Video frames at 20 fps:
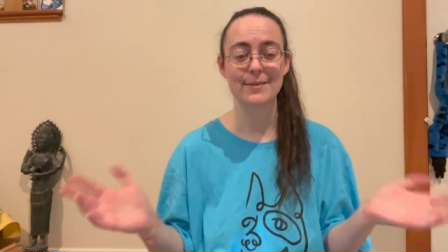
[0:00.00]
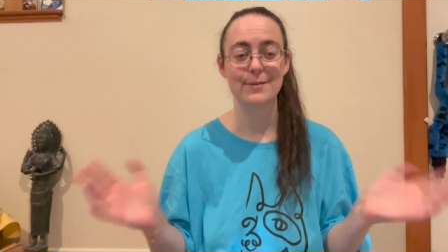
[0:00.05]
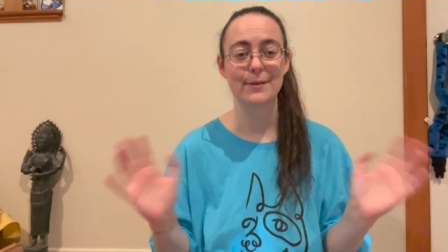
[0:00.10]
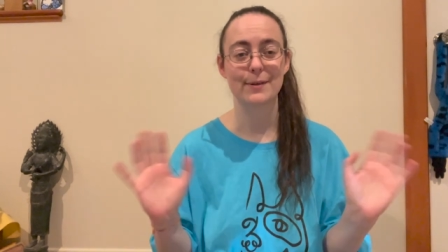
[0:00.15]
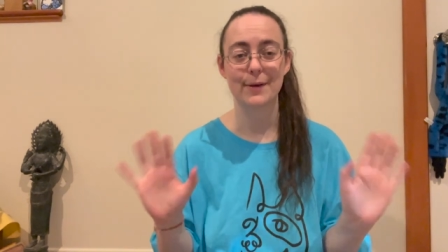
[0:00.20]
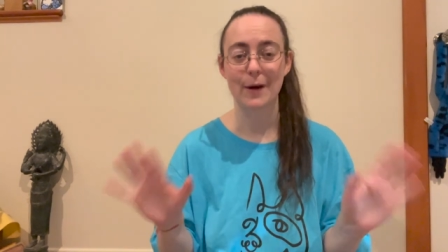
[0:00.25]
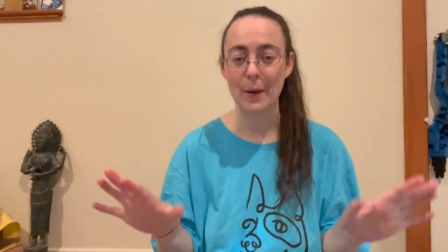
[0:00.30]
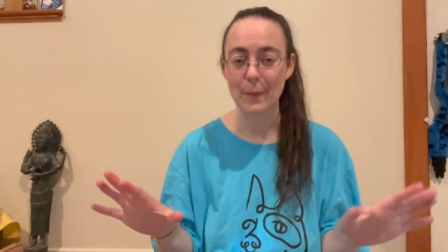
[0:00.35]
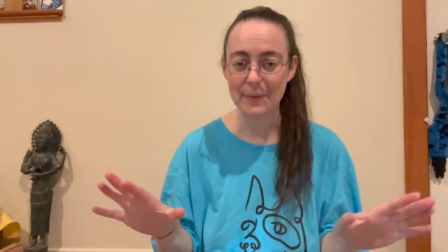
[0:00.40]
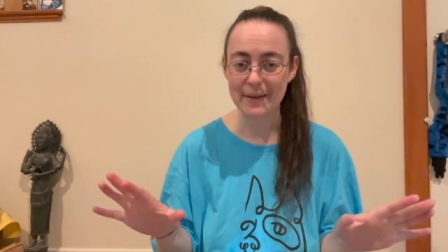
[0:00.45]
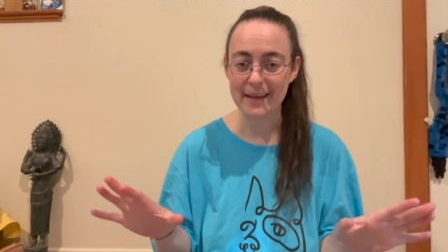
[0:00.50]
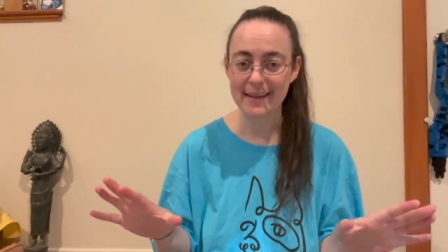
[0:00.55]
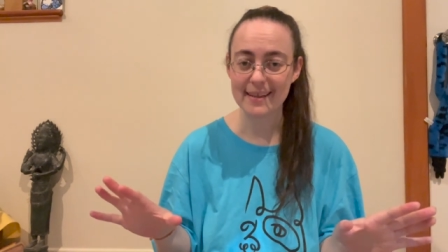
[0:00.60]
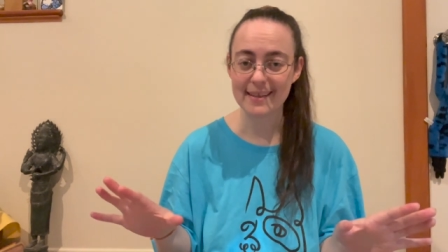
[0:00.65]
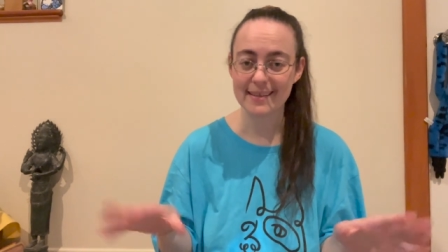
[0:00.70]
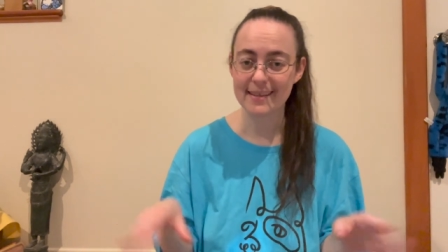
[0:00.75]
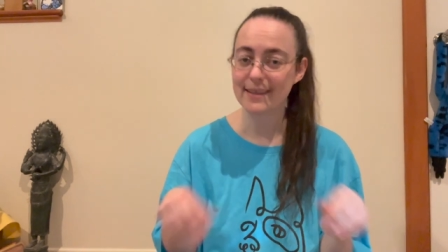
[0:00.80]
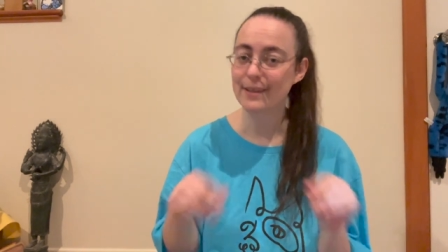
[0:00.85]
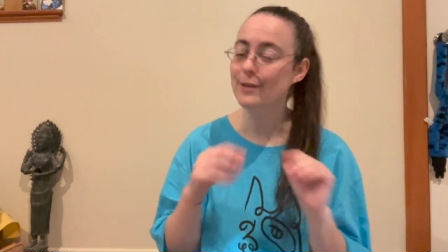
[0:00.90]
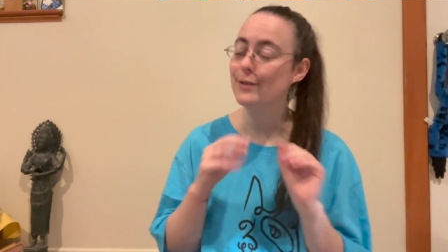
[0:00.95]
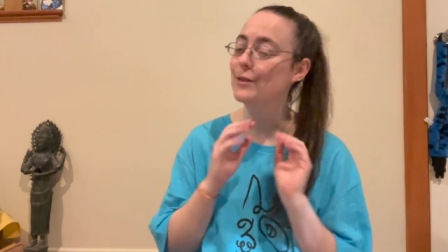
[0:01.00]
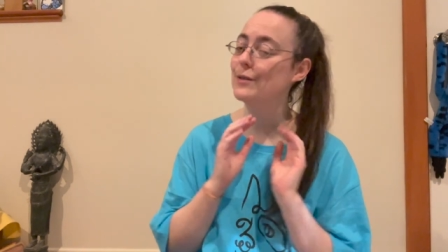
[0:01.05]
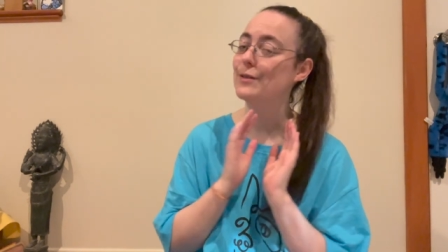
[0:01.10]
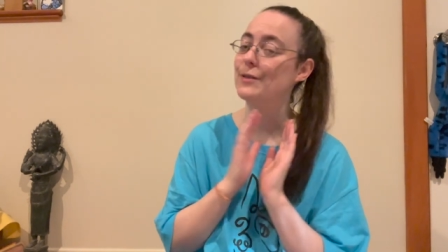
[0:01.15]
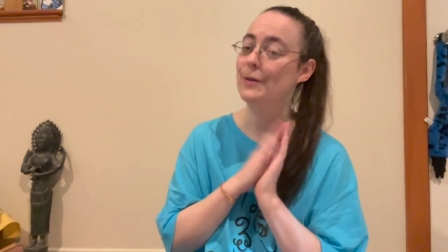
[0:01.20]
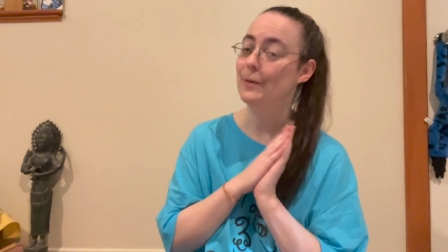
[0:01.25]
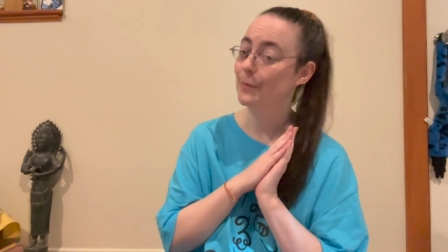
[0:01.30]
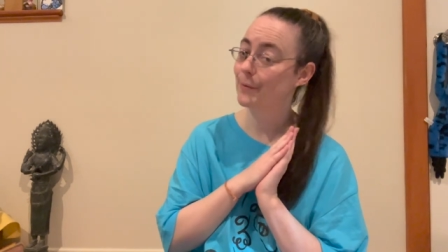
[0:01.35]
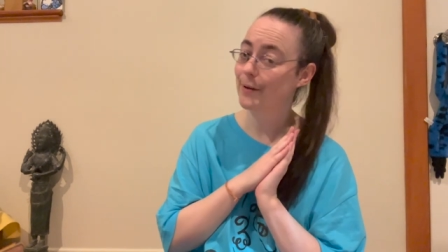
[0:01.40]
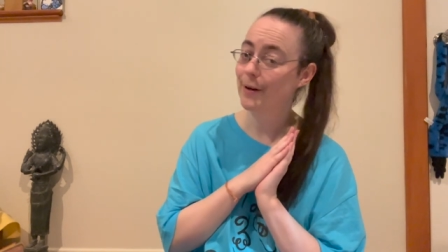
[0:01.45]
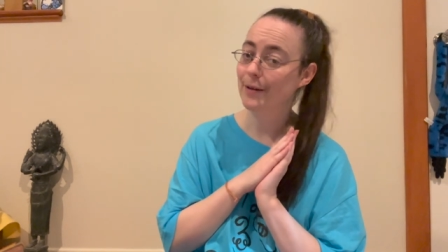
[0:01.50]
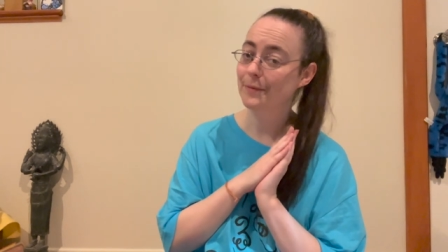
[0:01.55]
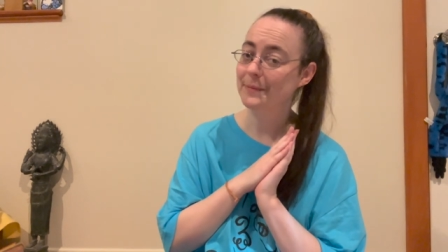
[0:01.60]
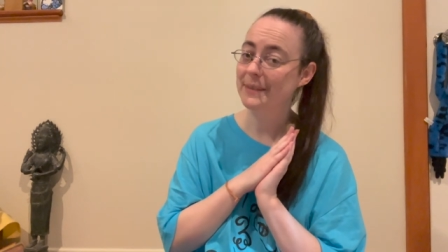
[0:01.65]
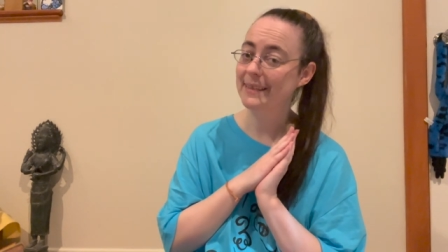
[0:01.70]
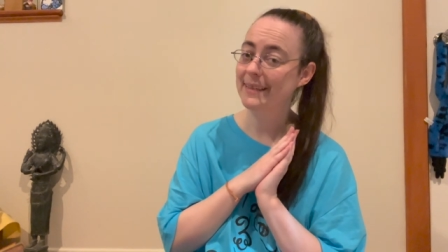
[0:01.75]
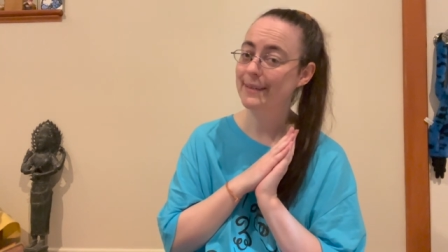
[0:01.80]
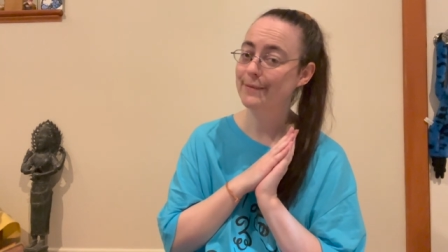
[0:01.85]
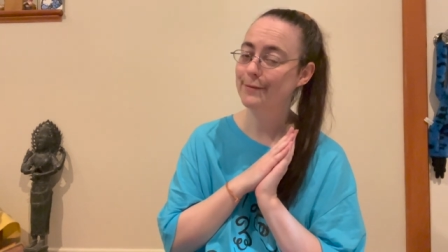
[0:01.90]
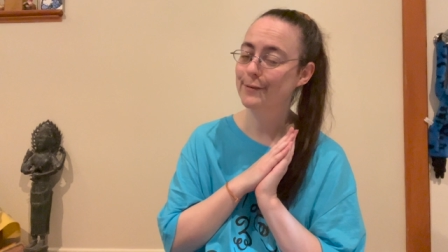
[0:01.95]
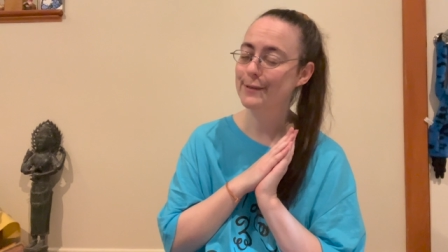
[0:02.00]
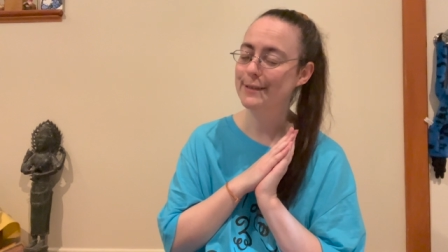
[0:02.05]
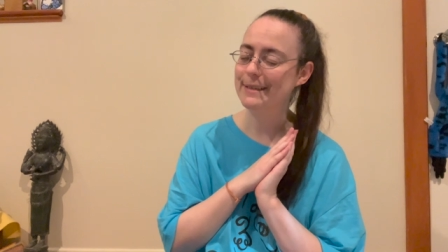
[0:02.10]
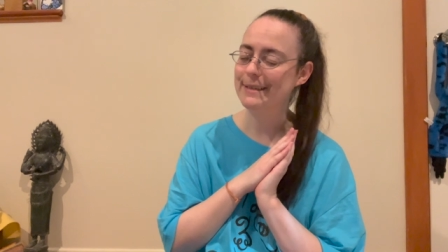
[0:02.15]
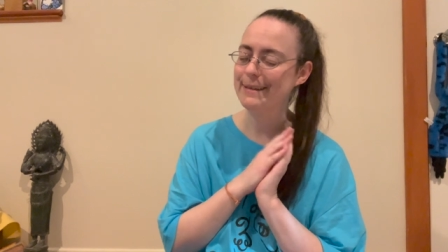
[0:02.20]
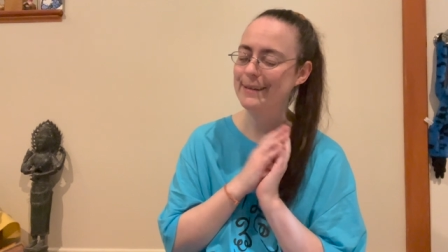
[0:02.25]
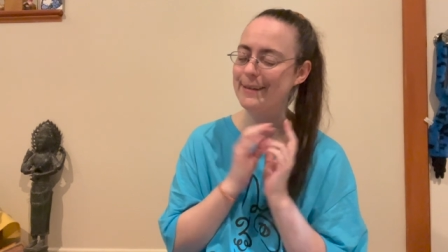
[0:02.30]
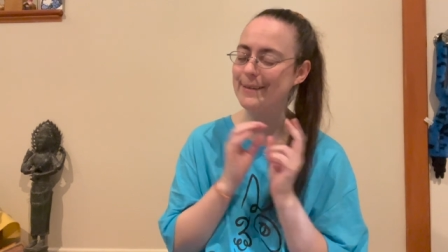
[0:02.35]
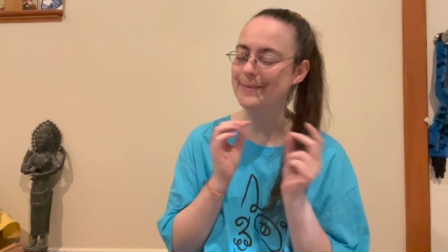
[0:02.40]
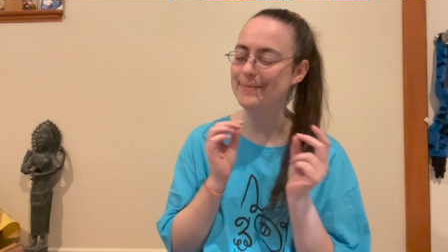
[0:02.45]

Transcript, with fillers: You can call me anything, just don't call me late for dinner.